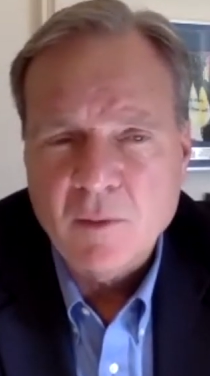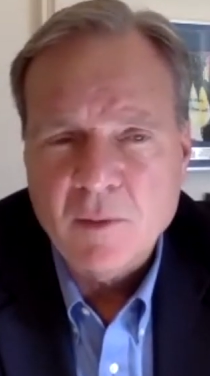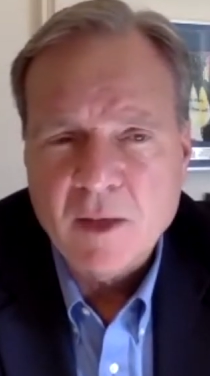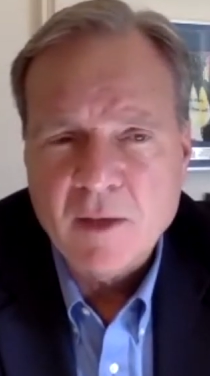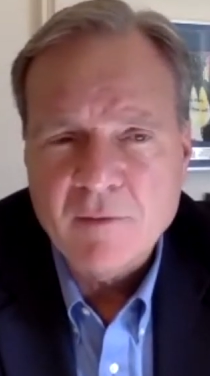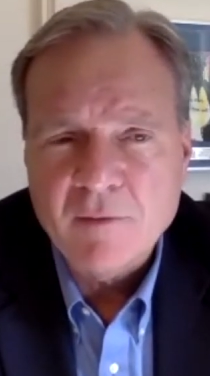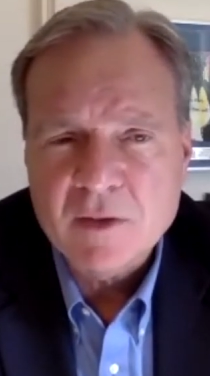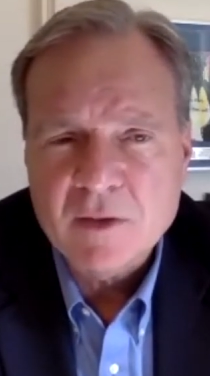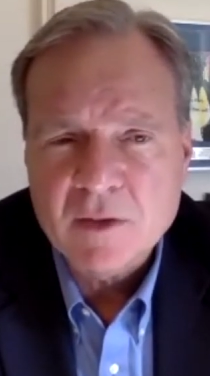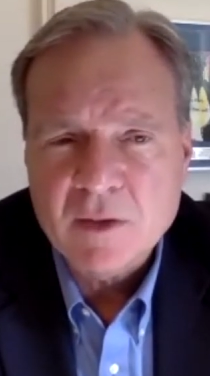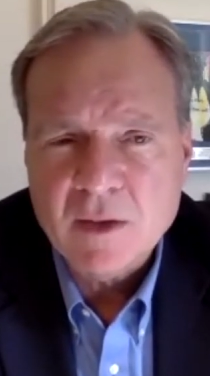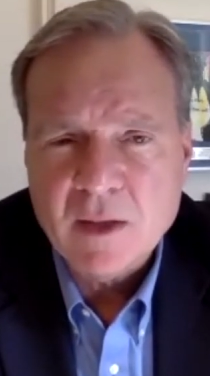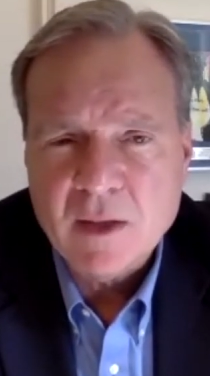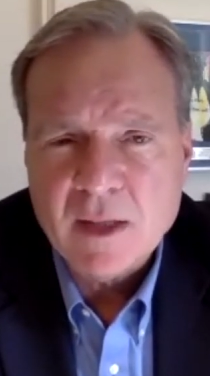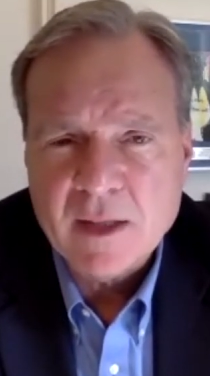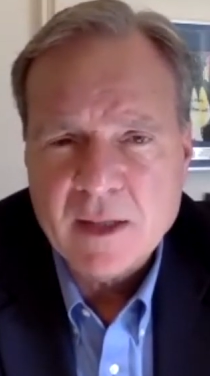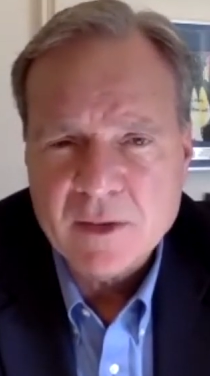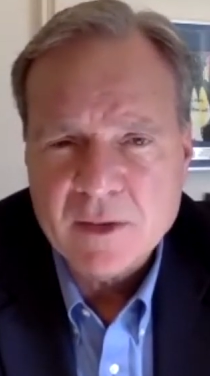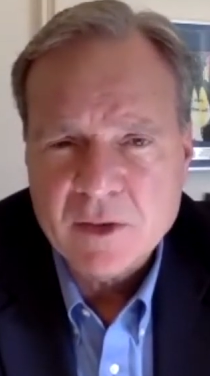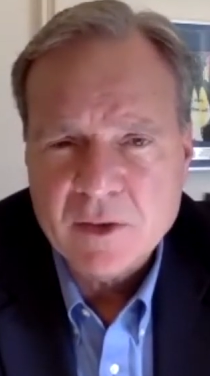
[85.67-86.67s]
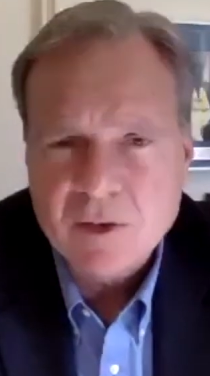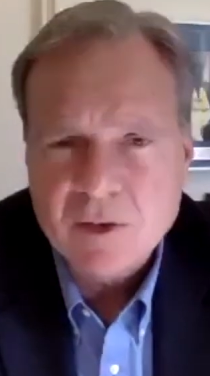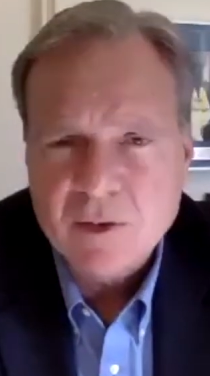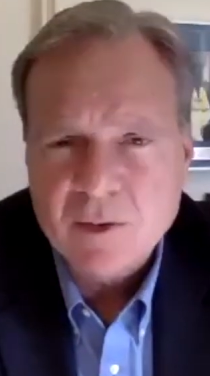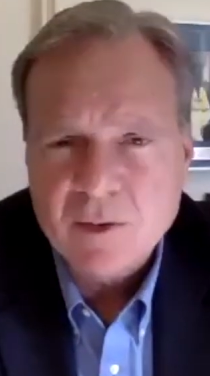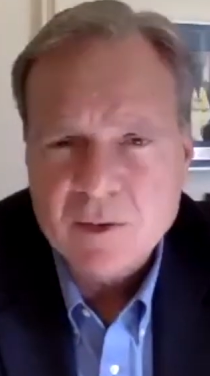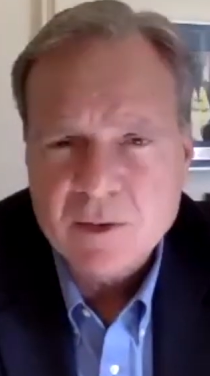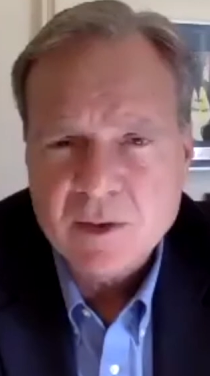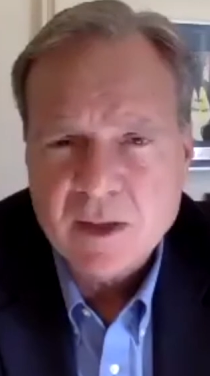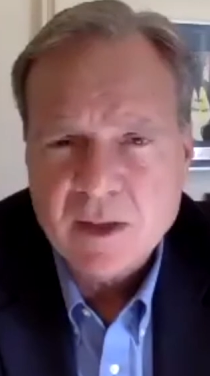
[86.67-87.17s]
Obviously, last
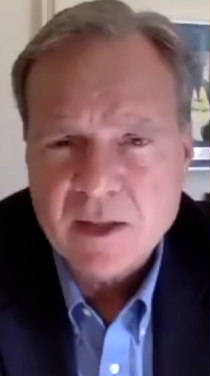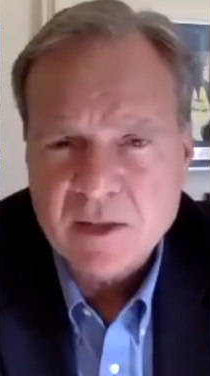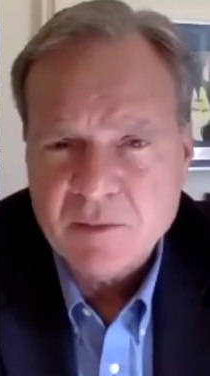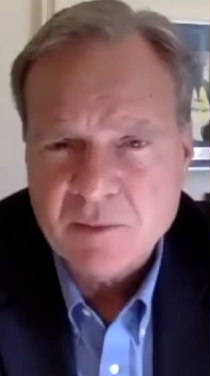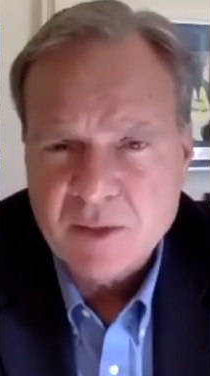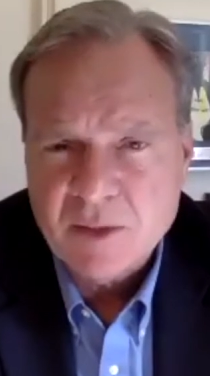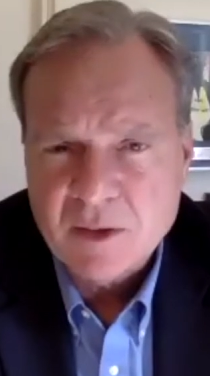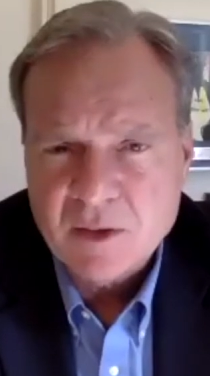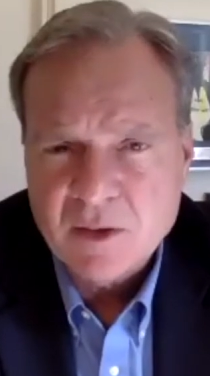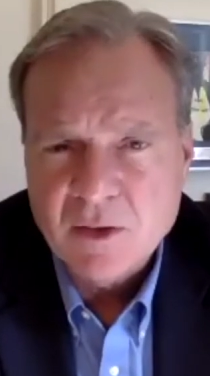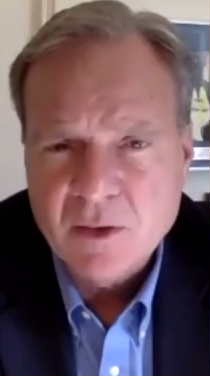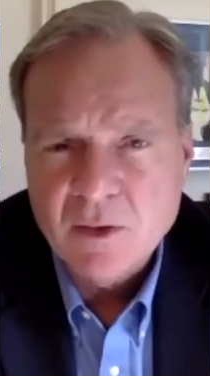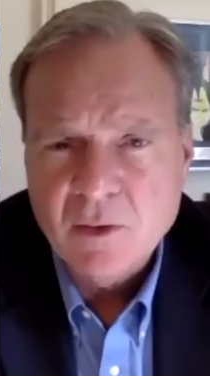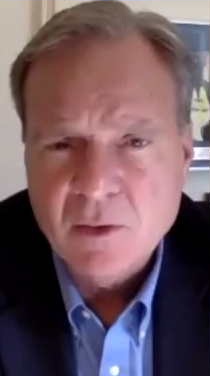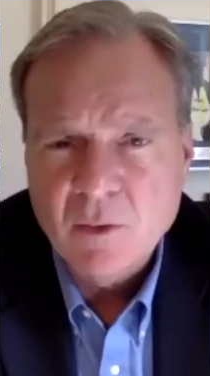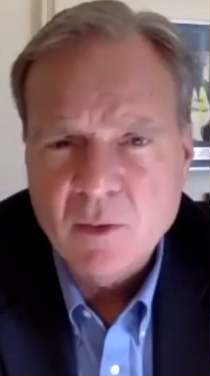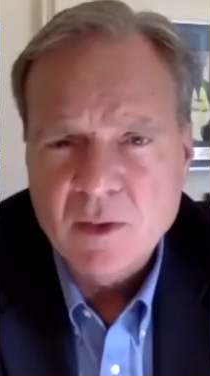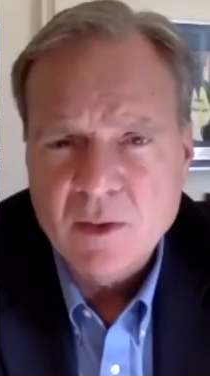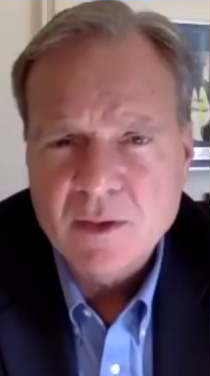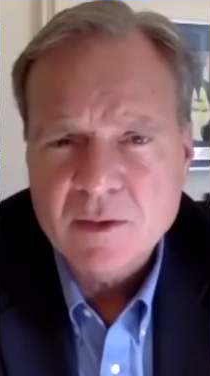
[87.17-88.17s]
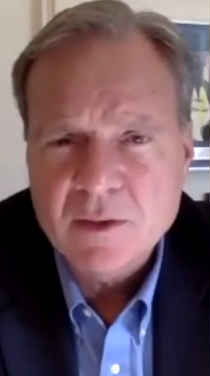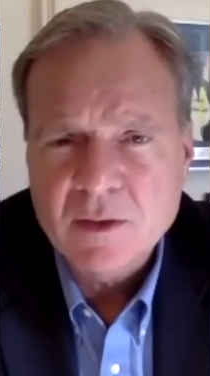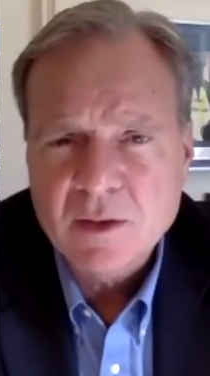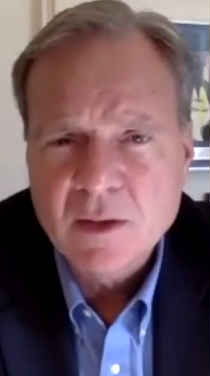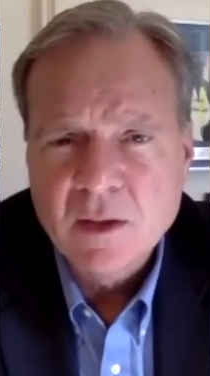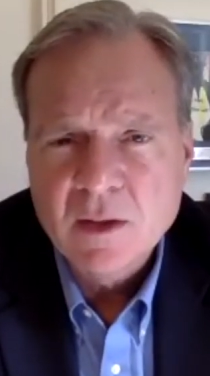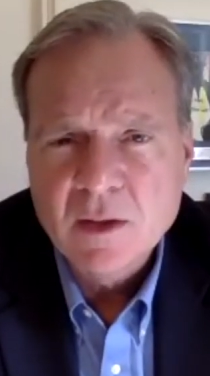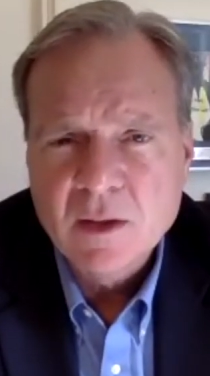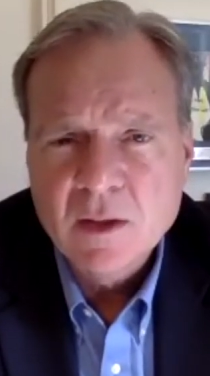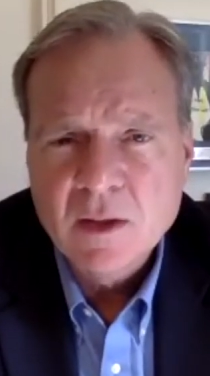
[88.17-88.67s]
year's SB2 was
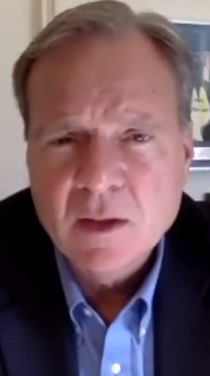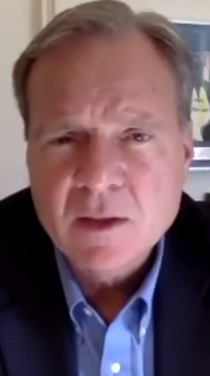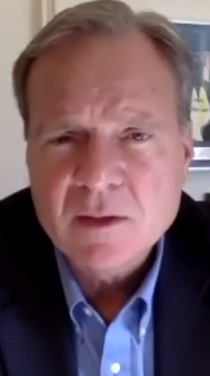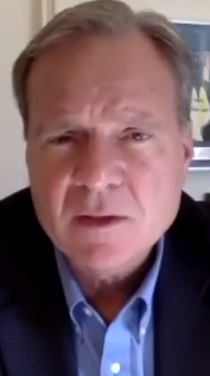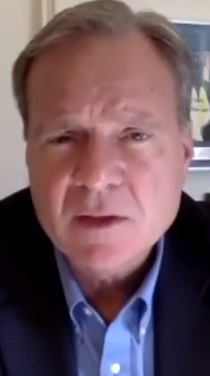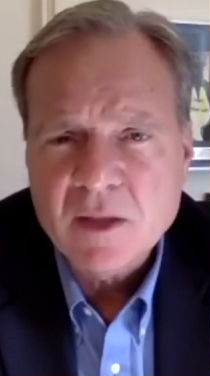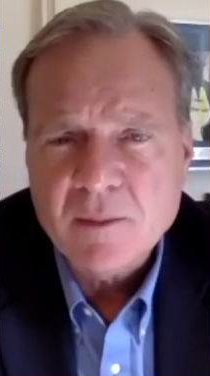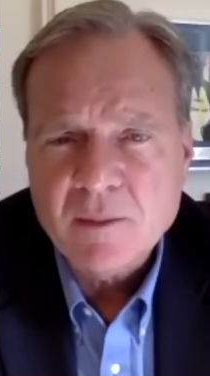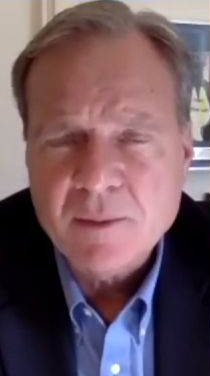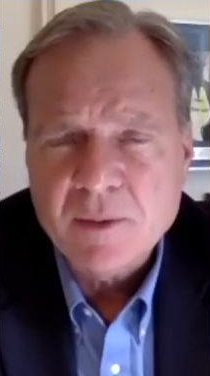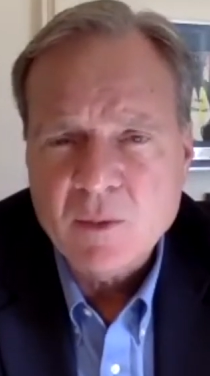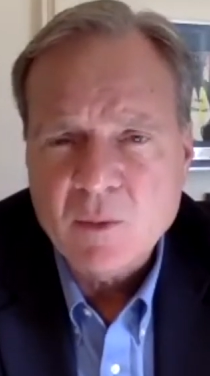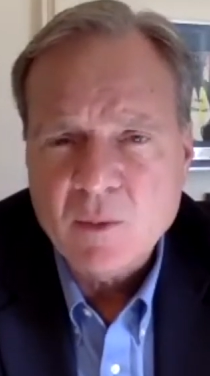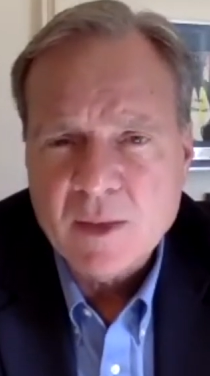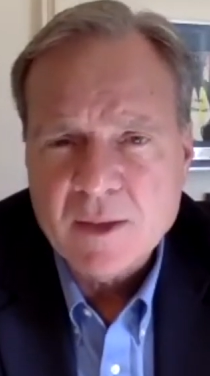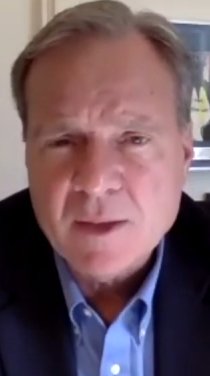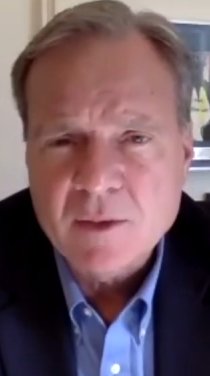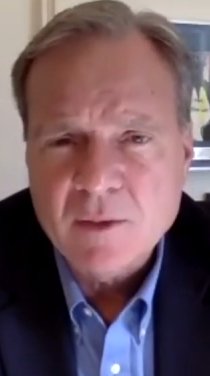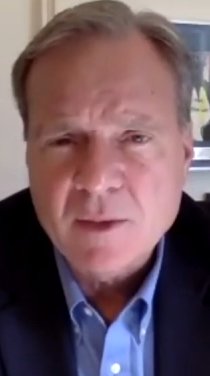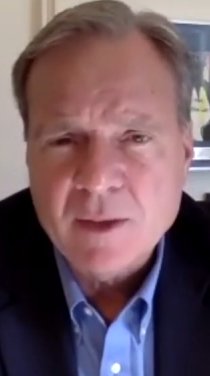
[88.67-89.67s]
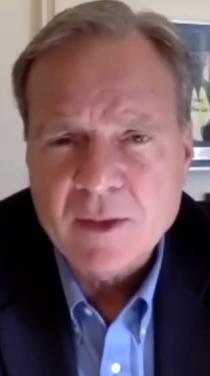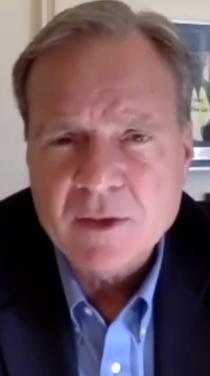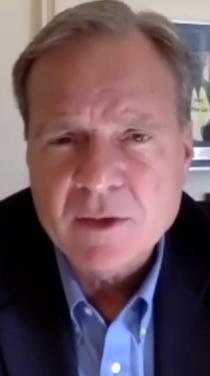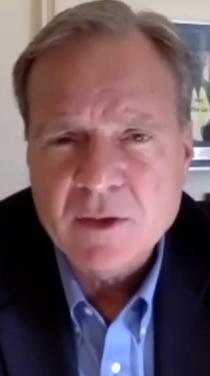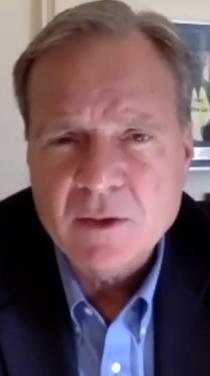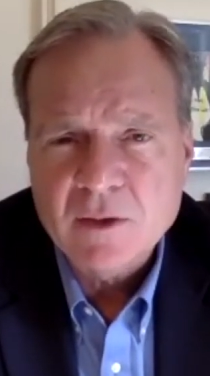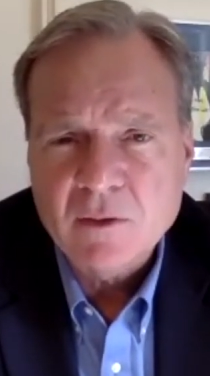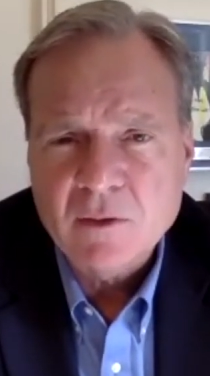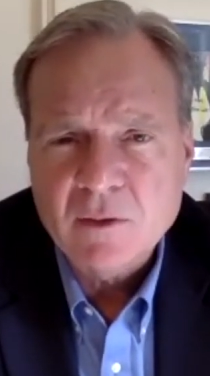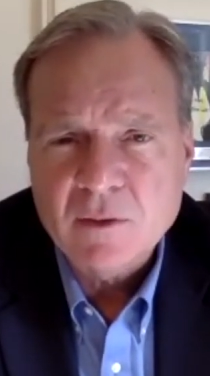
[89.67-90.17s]
a step in the right direction
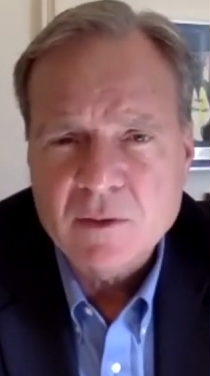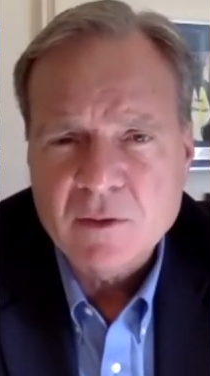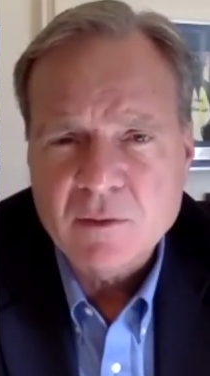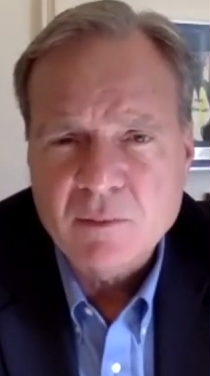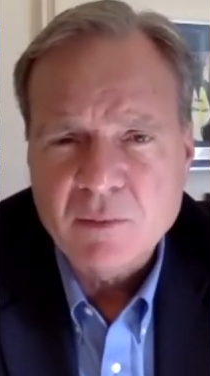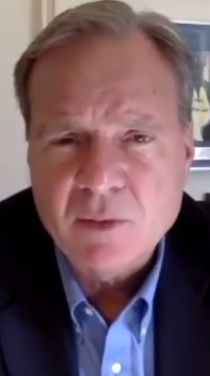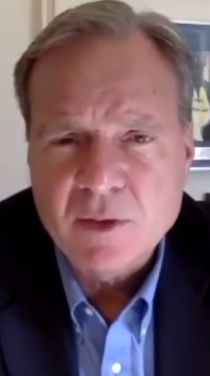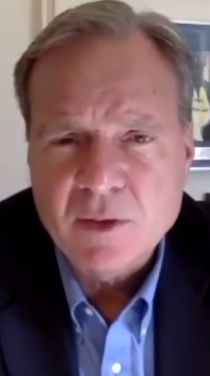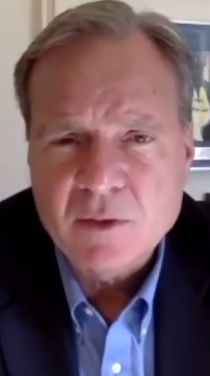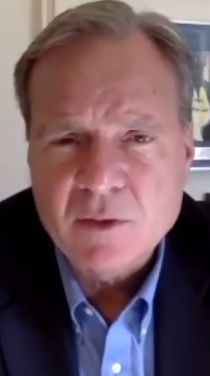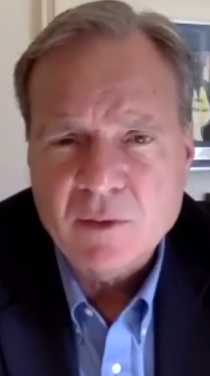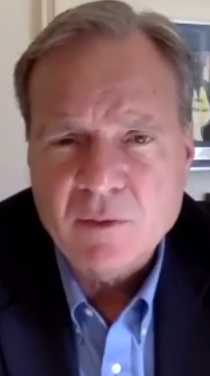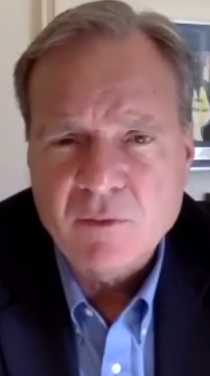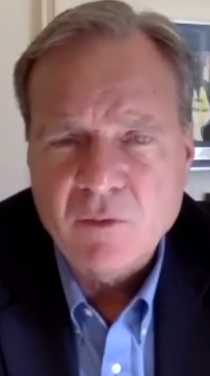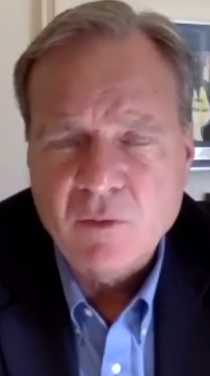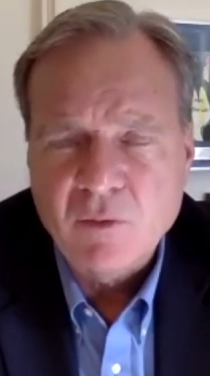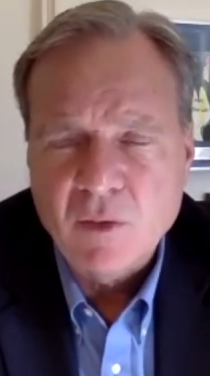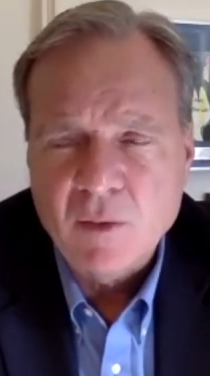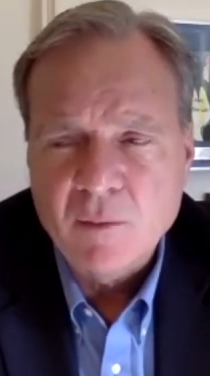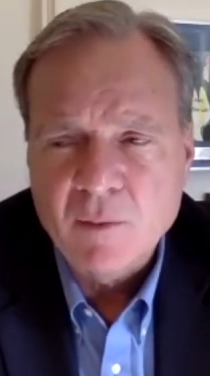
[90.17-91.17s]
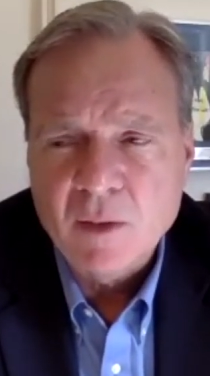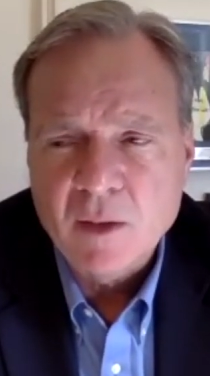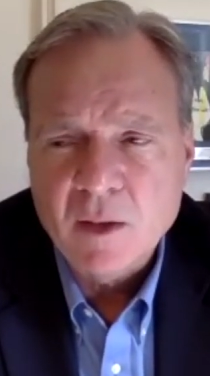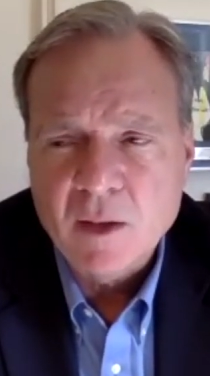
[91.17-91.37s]
in terms of police reform.